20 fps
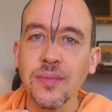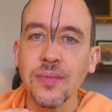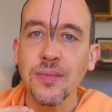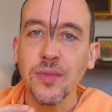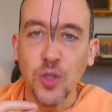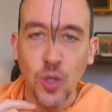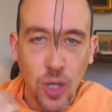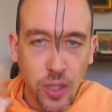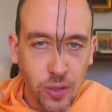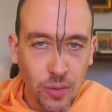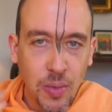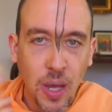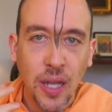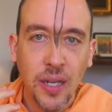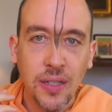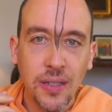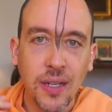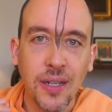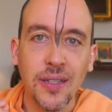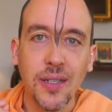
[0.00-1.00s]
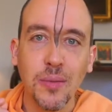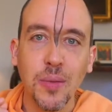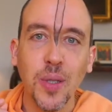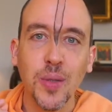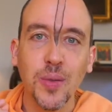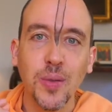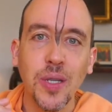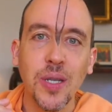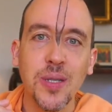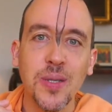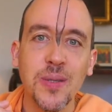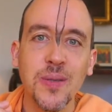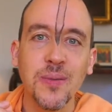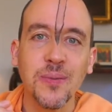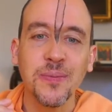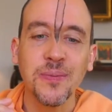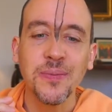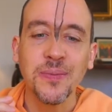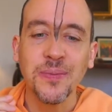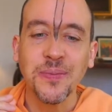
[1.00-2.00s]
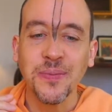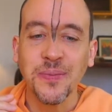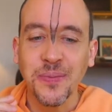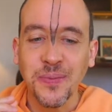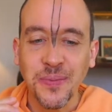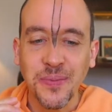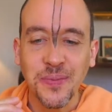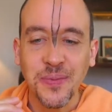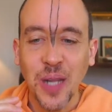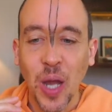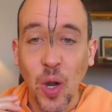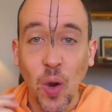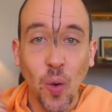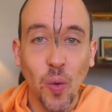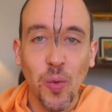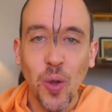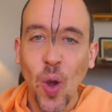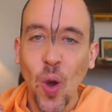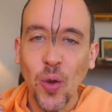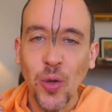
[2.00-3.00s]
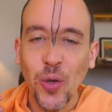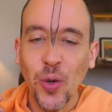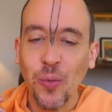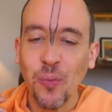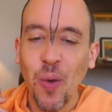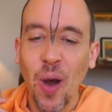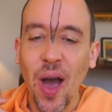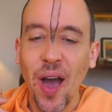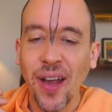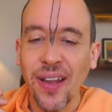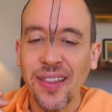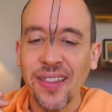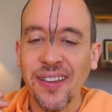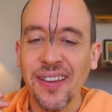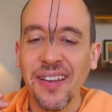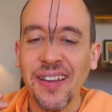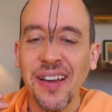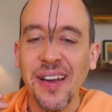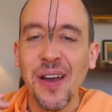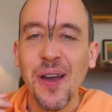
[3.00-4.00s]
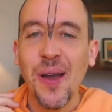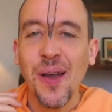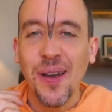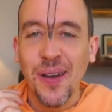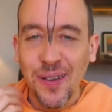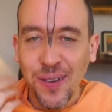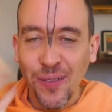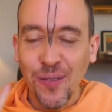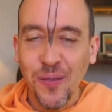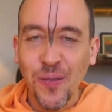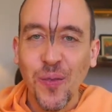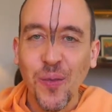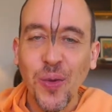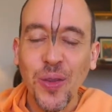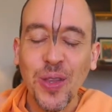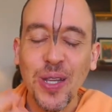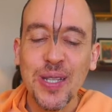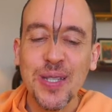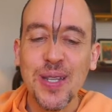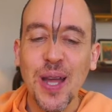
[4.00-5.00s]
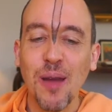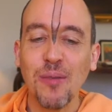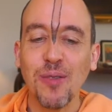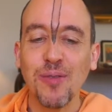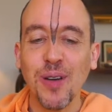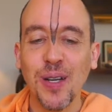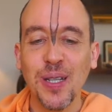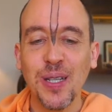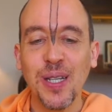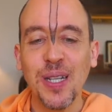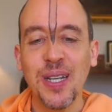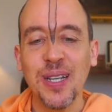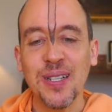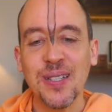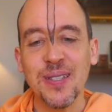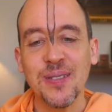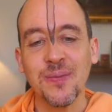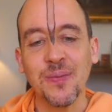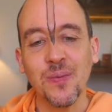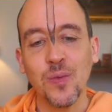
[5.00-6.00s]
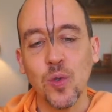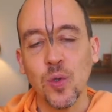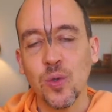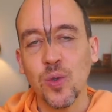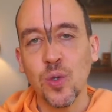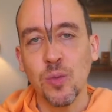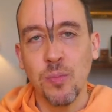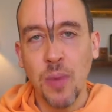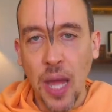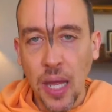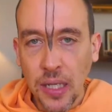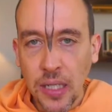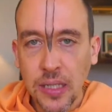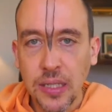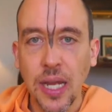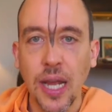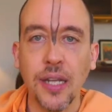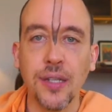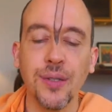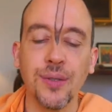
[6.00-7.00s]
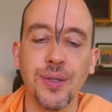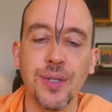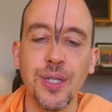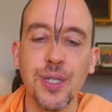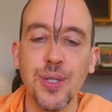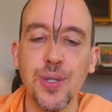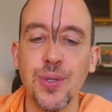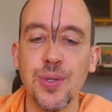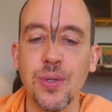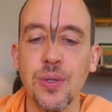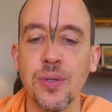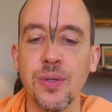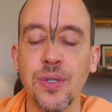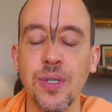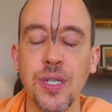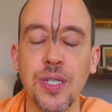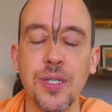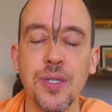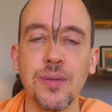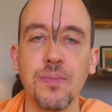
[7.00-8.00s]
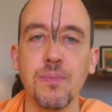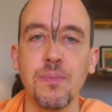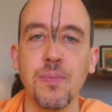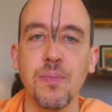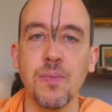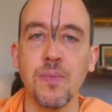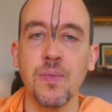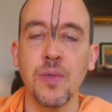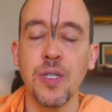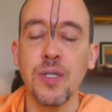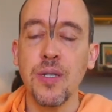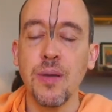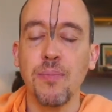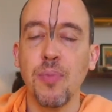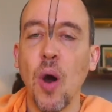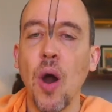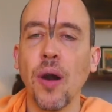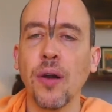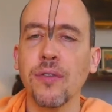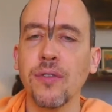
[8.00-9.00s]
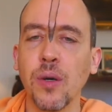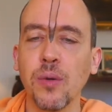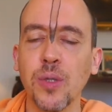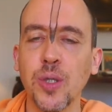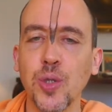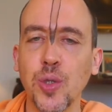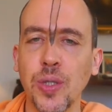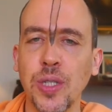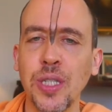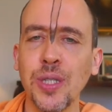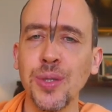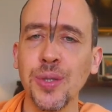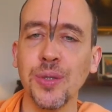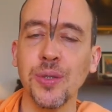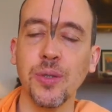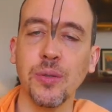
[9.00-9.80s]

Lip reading: Try to meditate about this and go beyond your mind with this type of ideas. To meditate on this is a part of our tradition, to